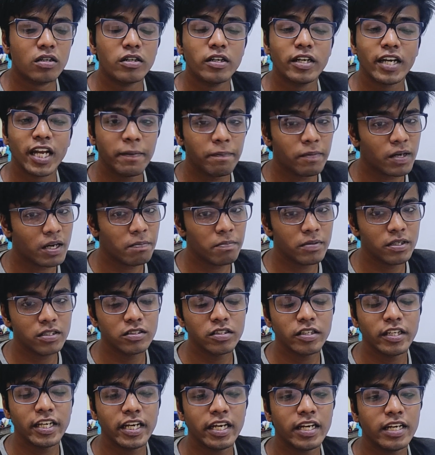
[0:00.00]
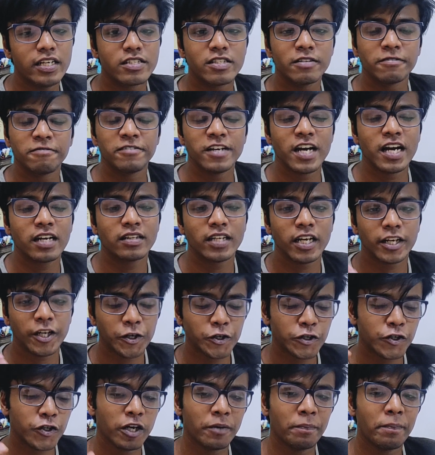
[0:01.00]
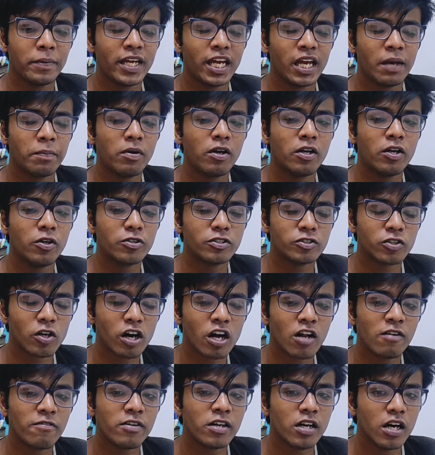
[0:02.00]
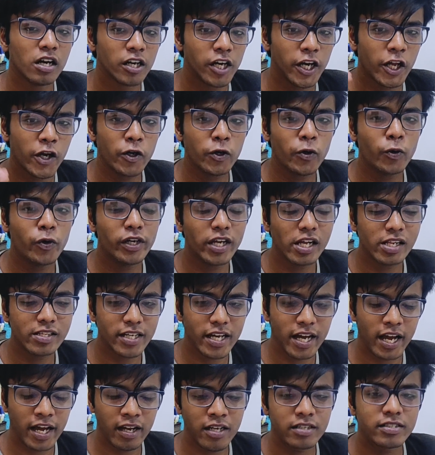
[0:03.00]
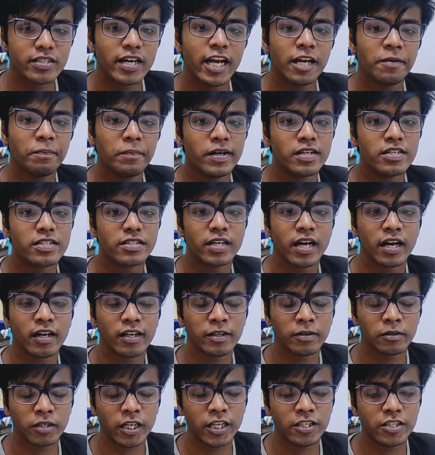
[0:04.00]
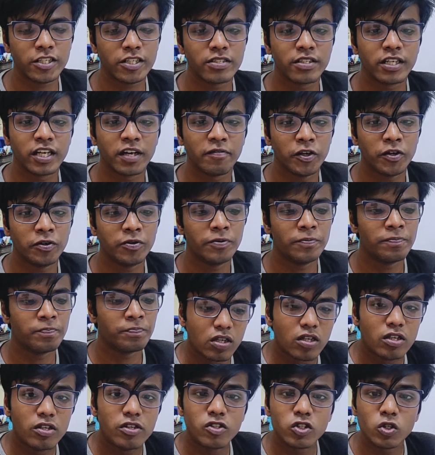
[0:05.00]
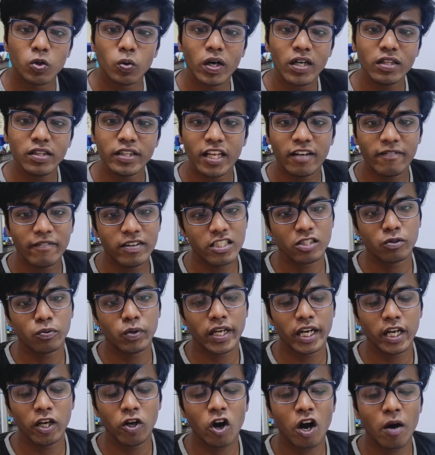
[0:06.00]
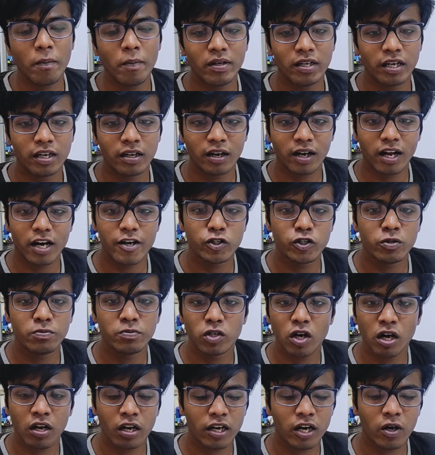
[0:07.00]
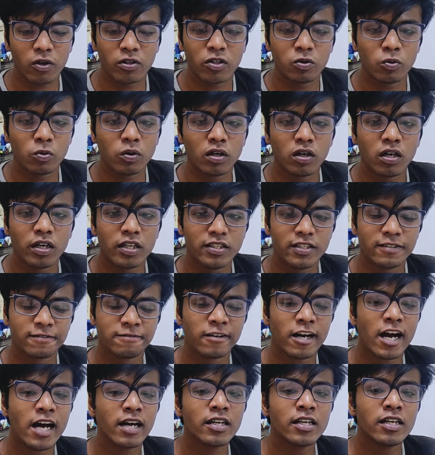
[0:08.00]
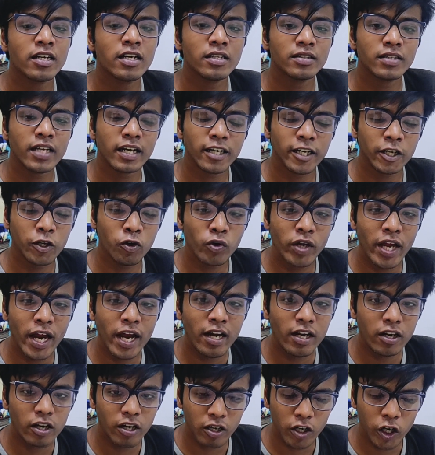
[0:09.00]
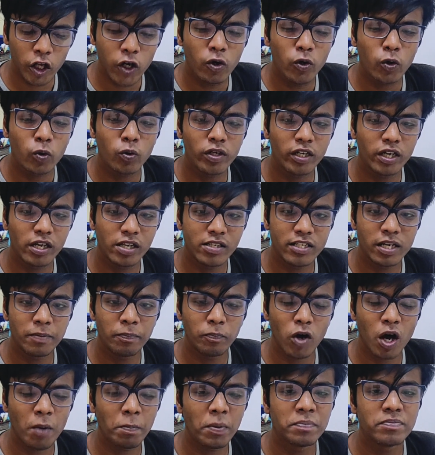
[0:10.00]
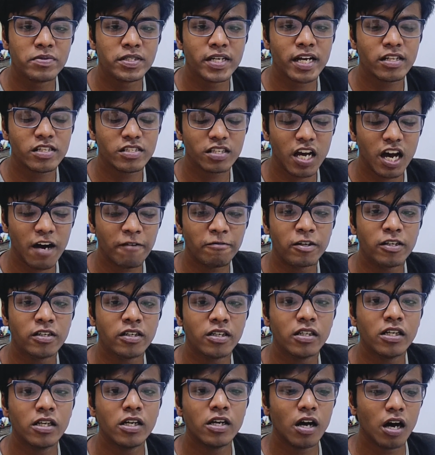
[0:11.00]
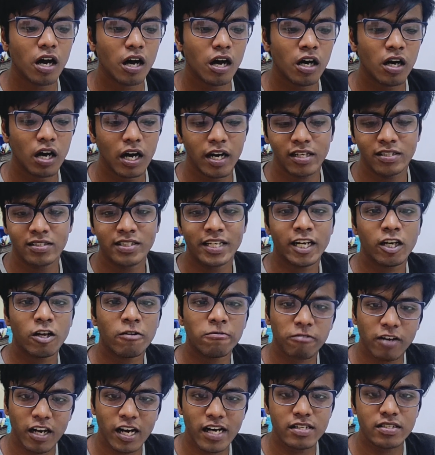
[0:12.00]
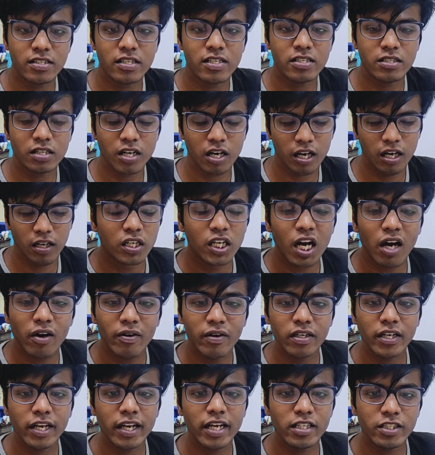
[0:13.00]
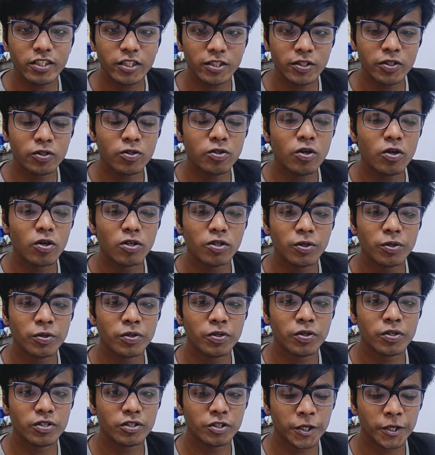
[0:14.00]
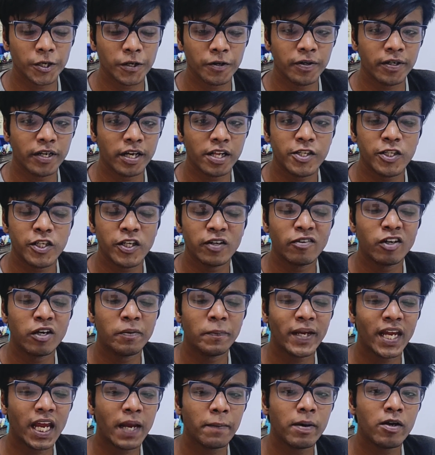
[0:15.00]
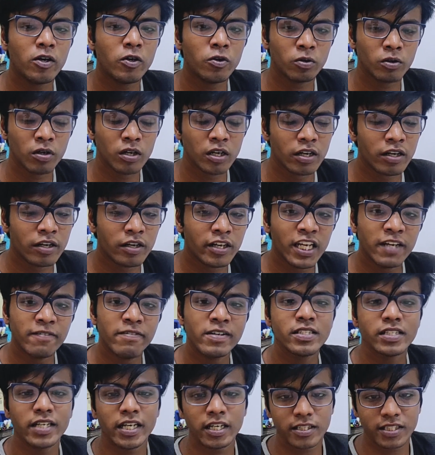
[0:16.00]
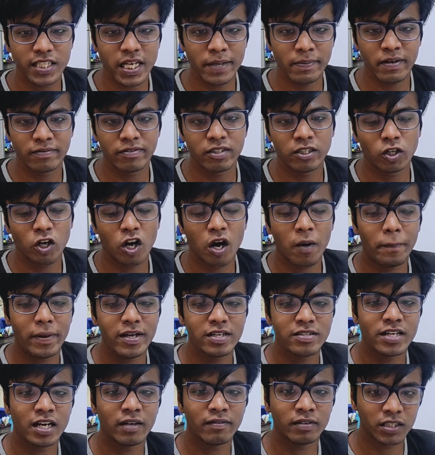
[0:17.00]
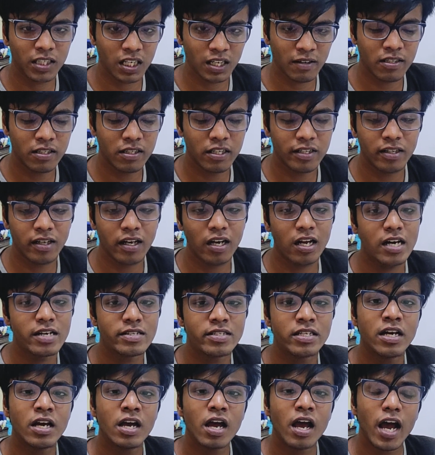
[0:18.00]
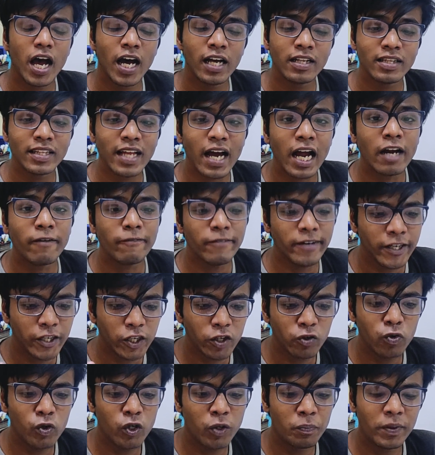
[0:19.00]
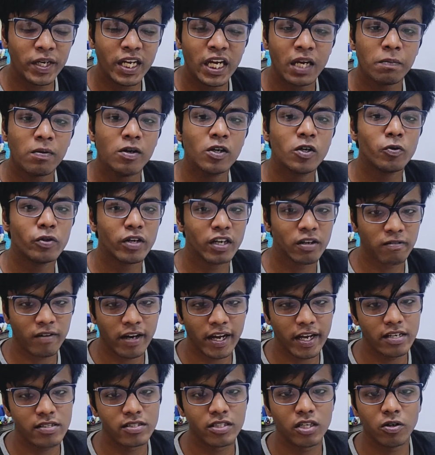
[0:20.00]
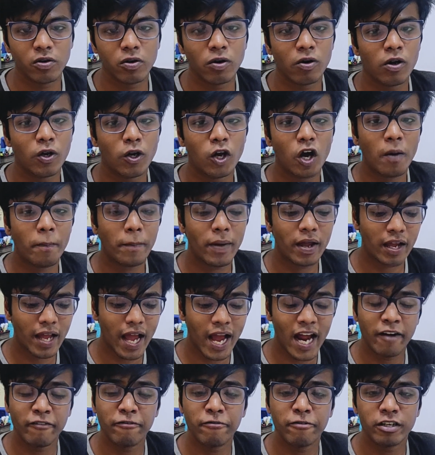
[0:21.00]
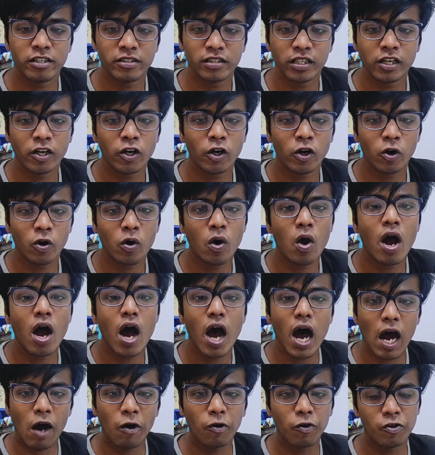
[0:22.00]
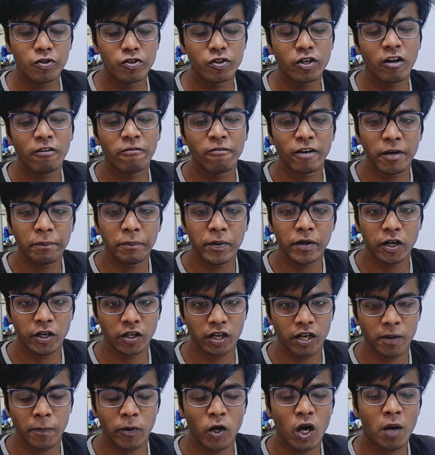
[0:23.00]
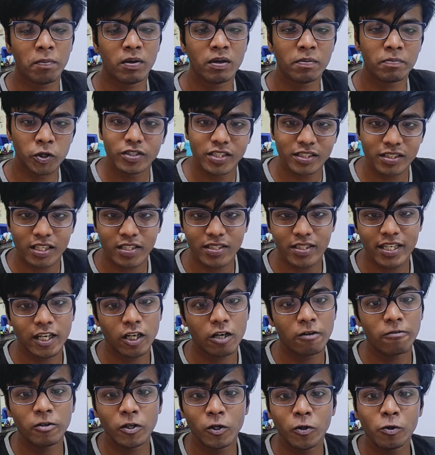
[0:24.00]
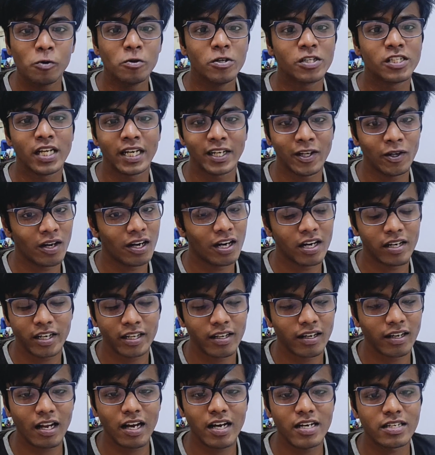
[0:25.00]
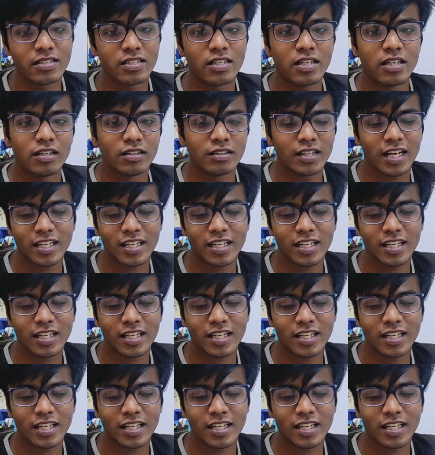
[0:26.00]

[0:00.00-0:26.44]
Tip number 3 is the fact that you should be able to solve tutorials and assignments that the teachers give you. So one thing which is very common in classrooms all around the world is the fact that you get tutorials and problem sets after a set of classes, Now, in case you do go through those tutorials, you would be able to revisit some of the topics that were covered in class, and that way you would be able to revise the whole topic and further know how to solve one particular problem using the set of tools that you learned in class.